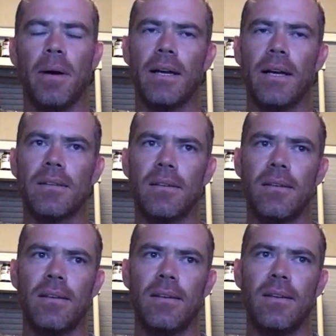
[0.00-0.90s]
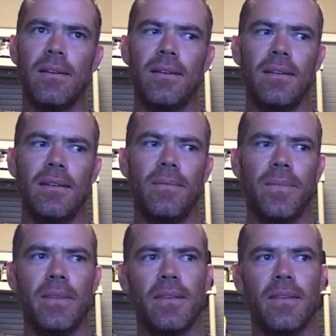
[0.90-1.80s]
But
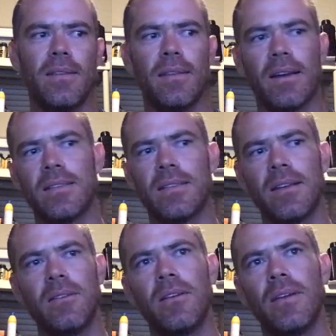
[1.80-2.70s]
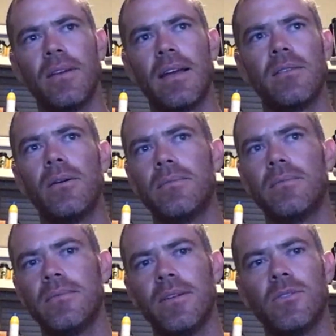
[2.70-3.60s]
like I said, you give
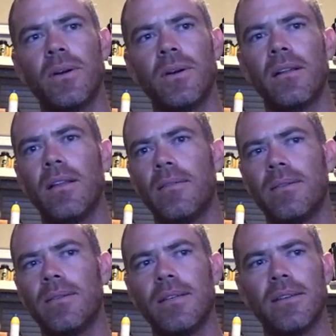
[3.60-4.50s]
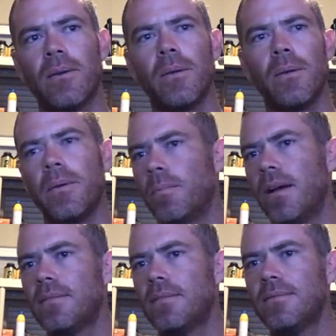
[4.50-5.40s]
Antone a 2011, he's going to whip your
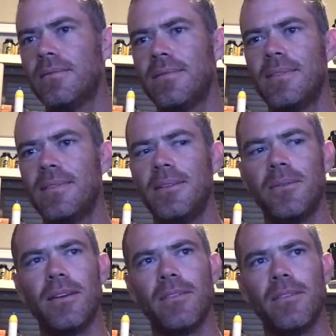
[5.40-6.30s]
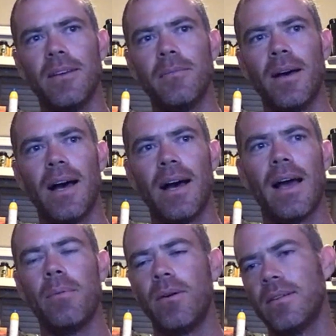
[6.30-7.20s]
butt. You give him a
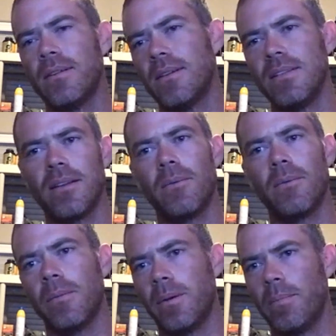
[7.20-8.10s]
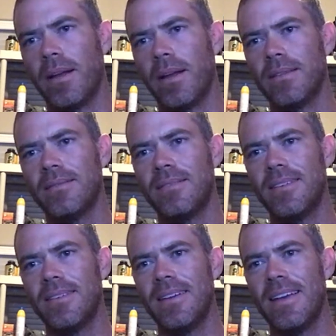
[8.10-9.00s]
high point, he's going to whip your butt.
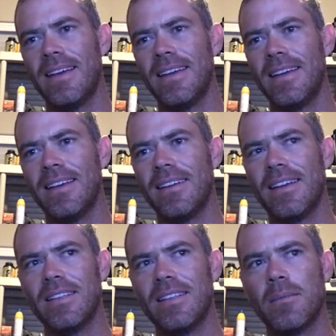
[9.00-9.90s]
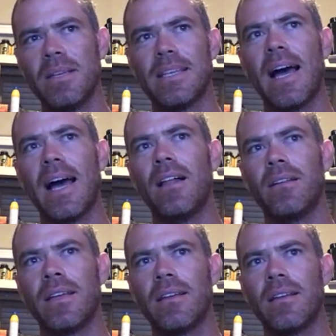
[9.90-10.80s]
And it's a
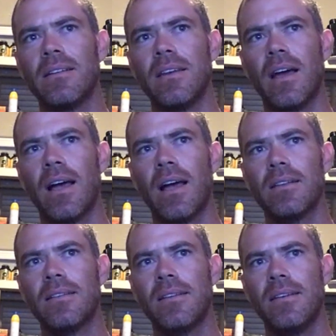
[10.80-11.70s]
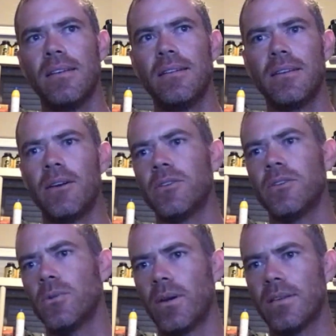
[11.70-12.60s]
mentality, not gear
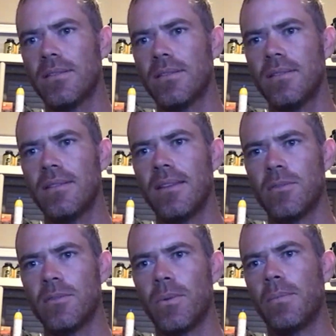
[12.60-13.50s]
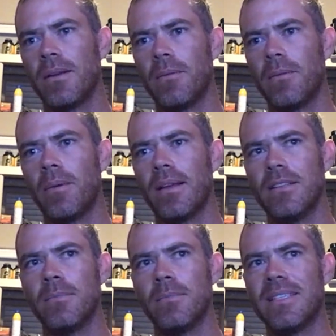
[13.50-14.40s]
choice, that's whipping your butt.
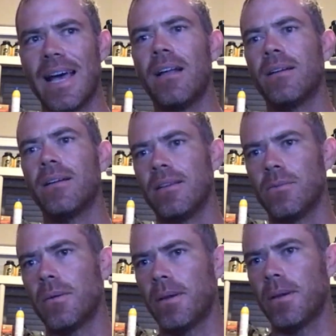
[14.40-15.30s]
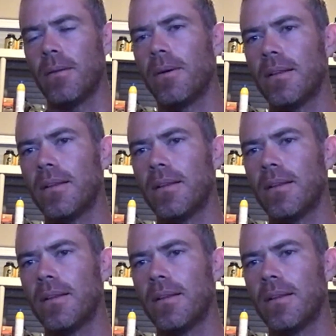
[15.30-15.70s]
His mentality is whipping your